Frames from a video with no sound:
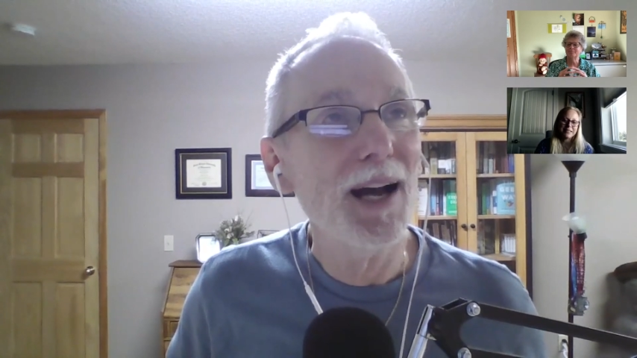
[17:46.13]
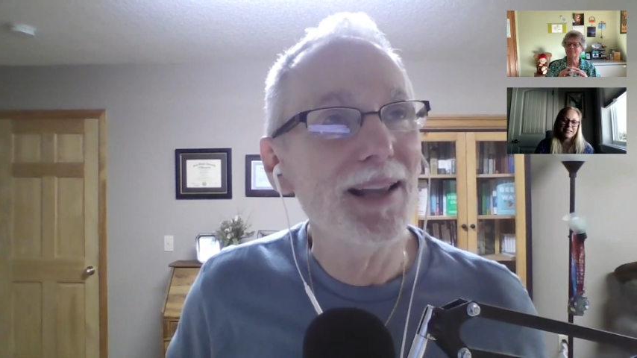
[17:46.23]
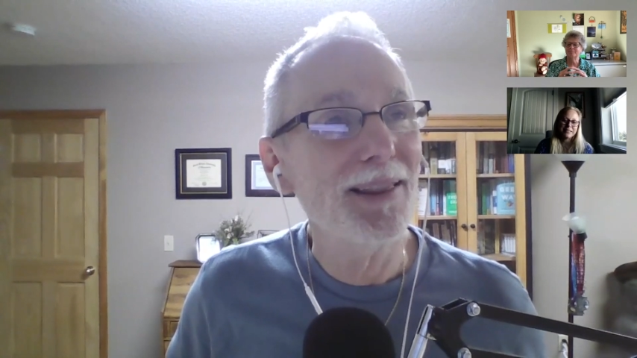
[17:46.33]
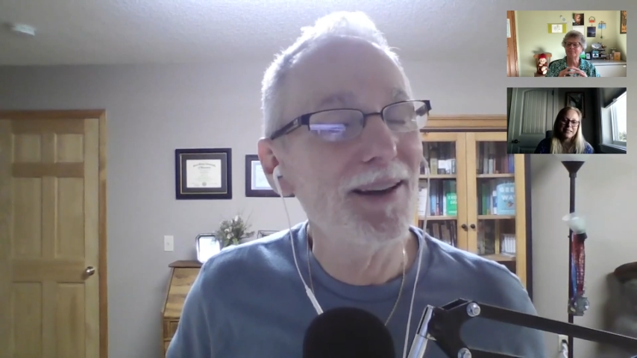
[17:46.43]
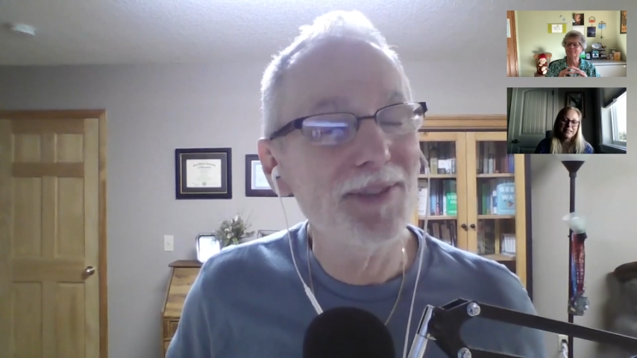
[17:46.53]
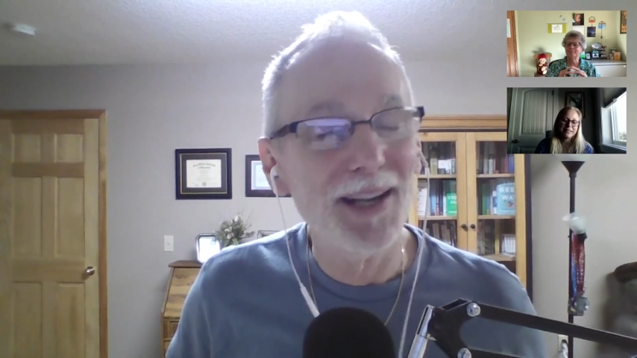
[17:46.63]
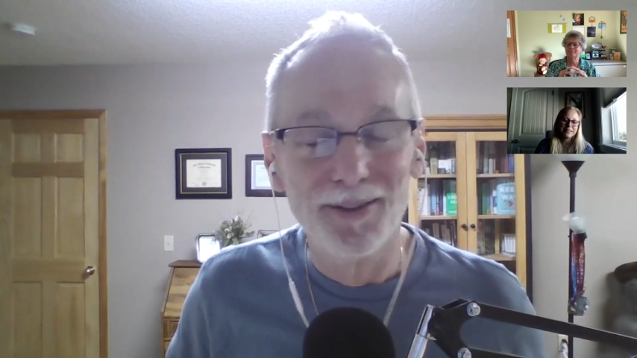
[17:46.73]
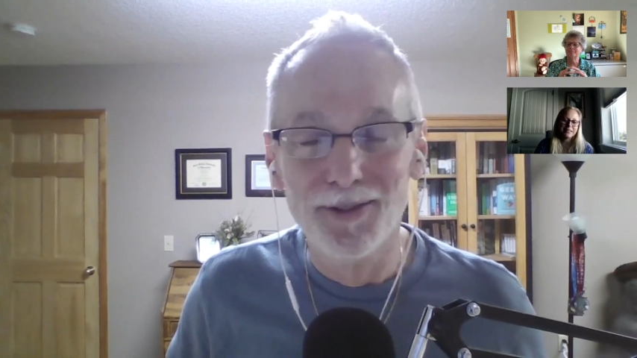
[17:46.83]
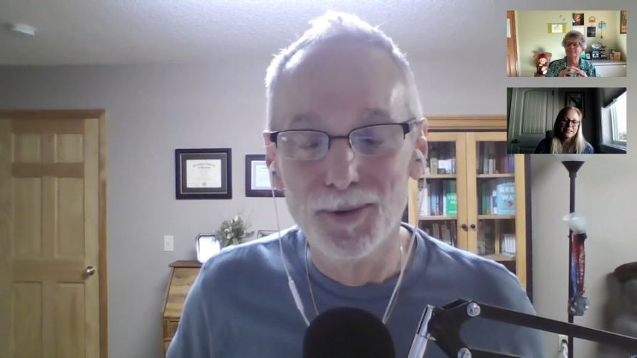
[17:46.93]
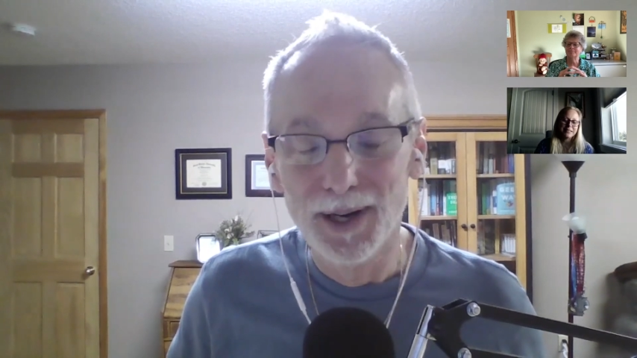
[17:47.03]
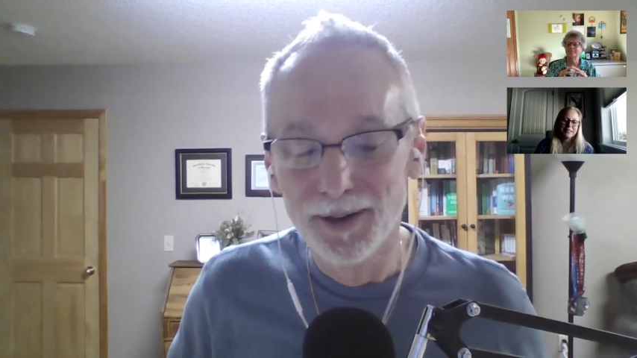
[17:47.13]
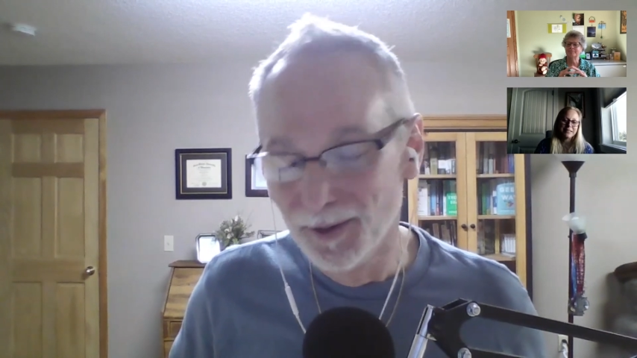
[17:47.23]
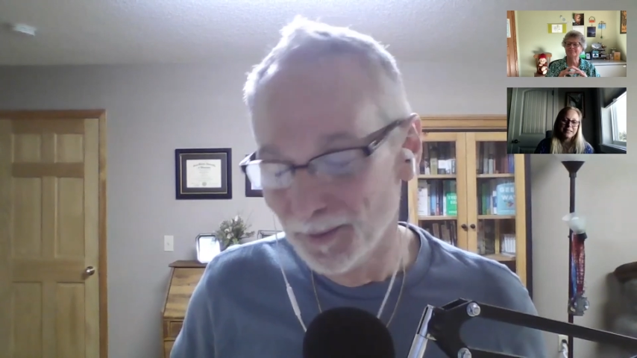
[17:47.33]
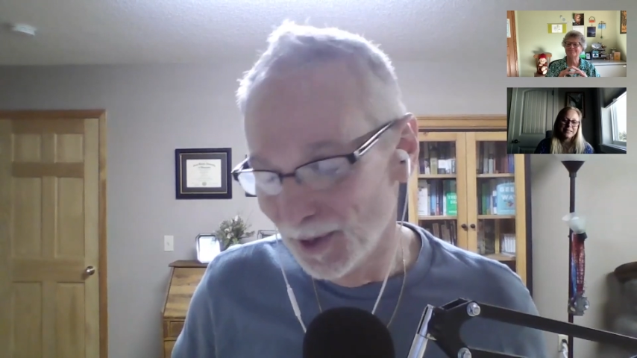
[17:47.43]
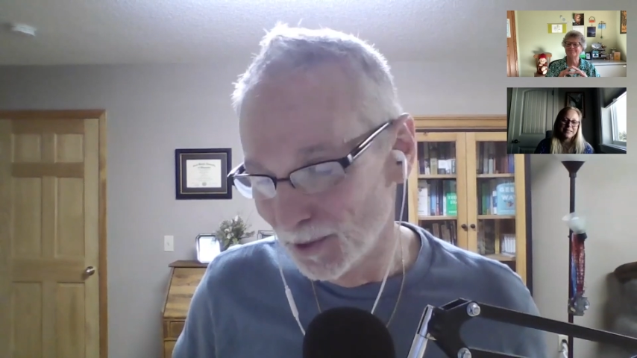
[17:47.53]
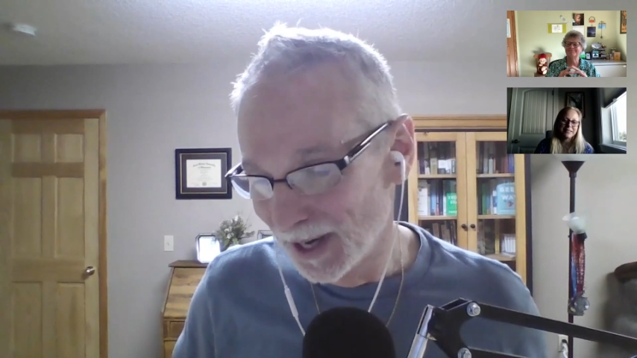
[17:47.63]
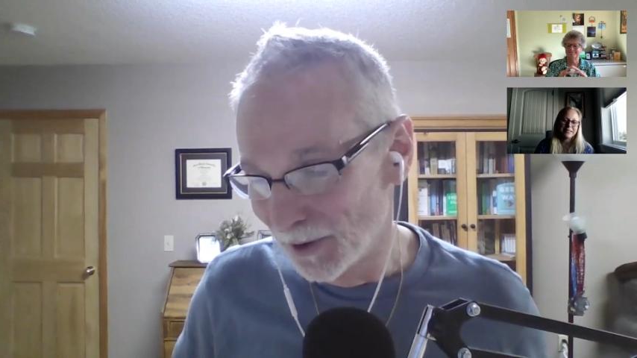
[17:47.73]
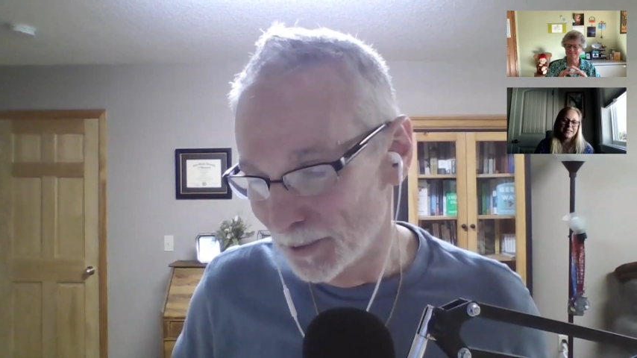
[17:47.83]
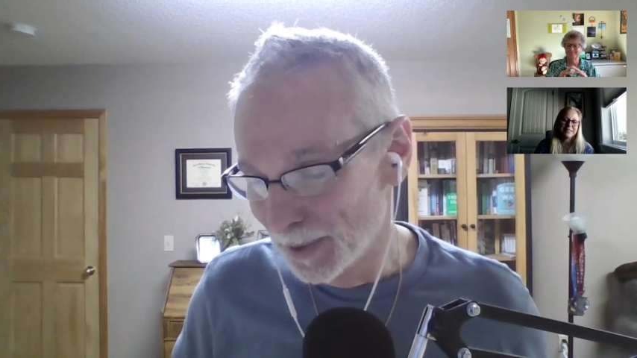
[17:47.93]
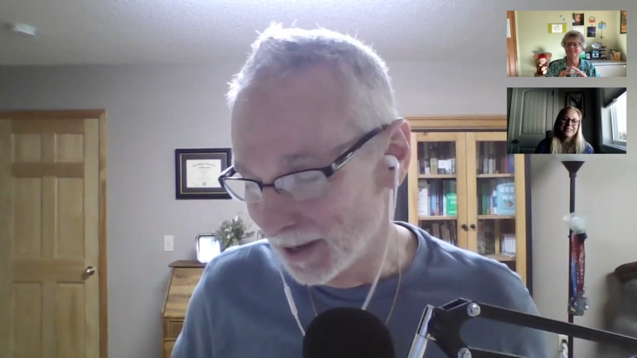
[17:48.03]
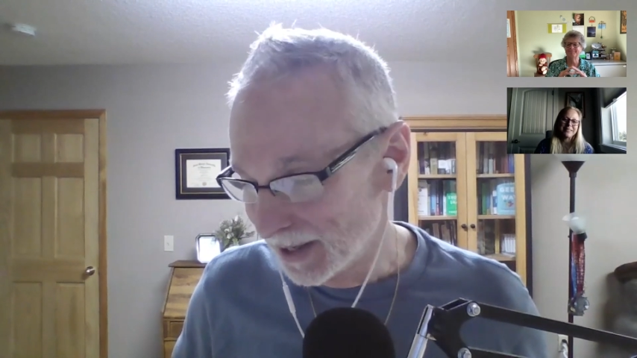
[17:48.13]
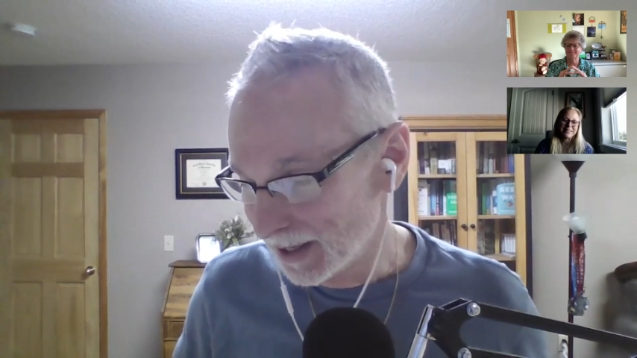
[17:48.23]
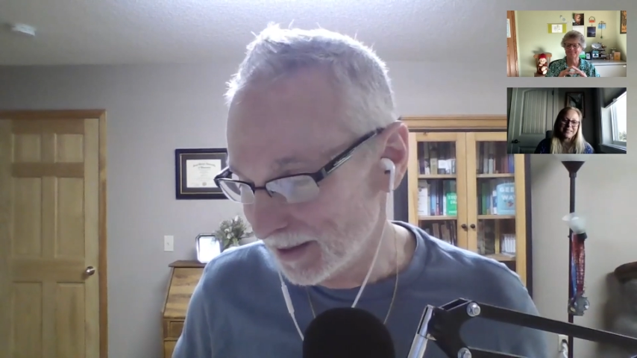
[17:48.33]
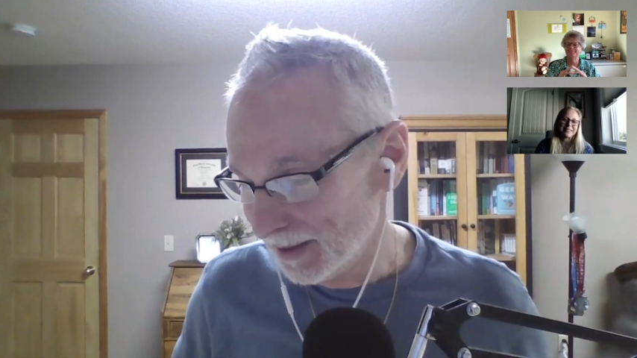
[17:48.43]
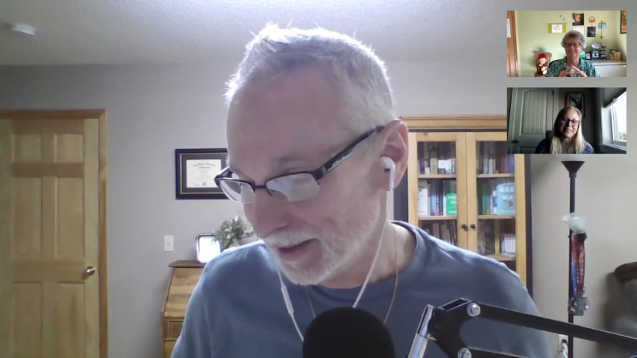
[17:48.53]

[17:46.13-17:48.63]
I loved every one of them, no doubt about it,